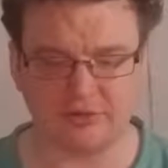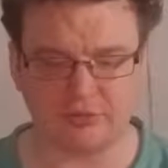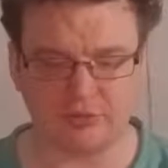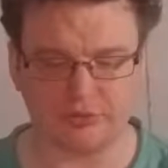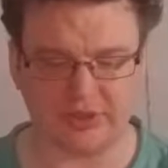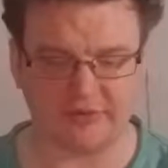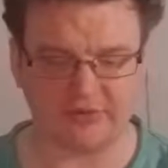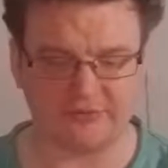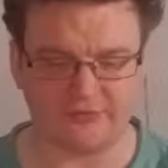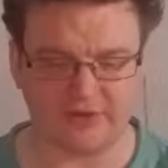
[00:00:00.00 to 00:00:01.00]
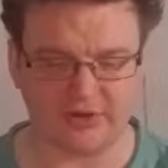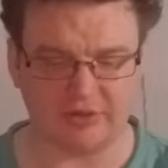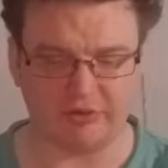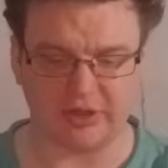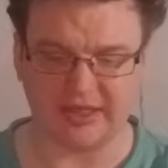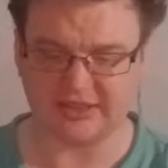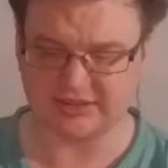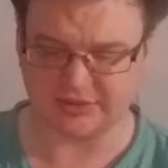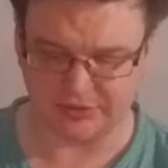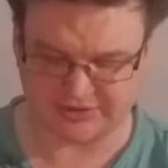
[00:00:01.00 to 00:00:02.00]
You want to have it fairly
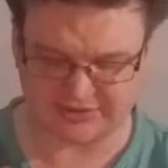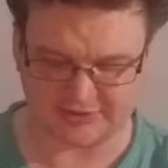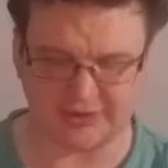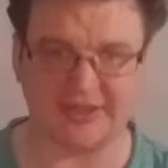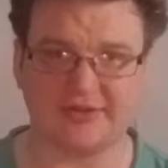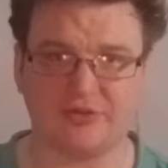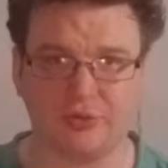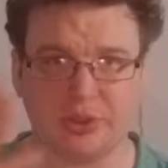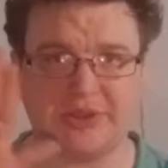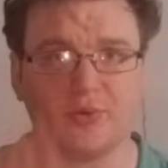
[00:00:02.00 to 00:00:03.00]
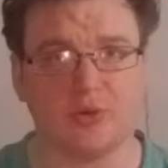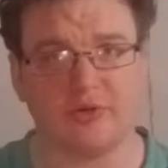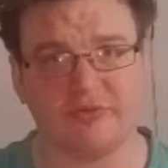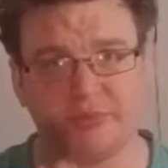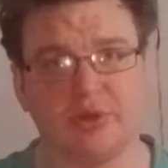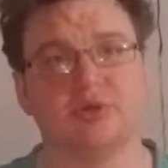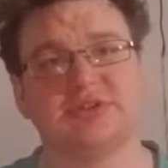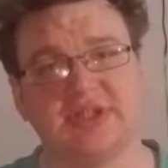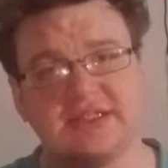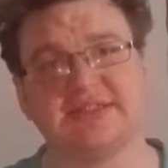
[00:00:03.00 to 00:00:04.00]
relaxed so it's straight, so you hit all of the
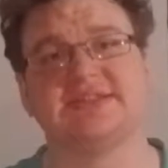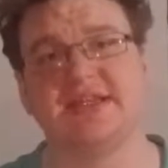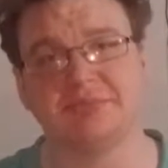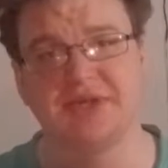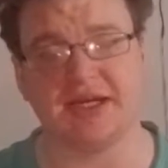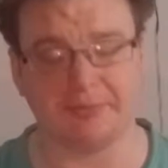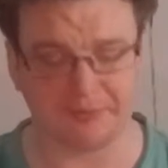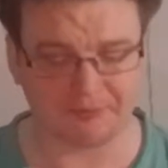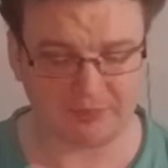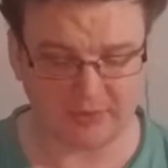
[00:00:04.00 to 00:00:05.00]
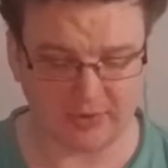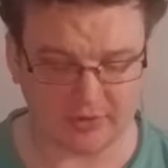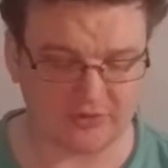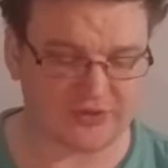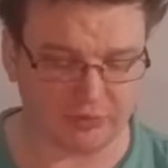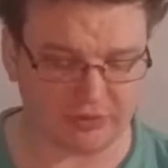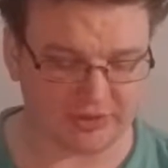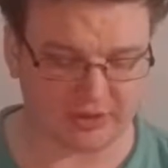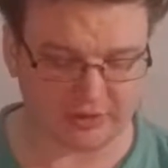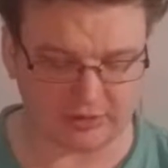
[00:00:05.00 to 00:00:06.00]
bones at the same time. The same with the
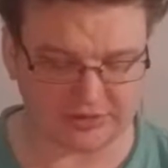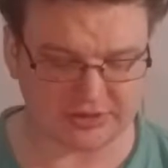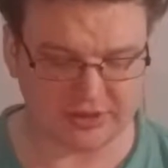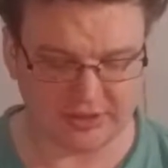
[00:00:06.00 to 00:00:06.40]
knuckles.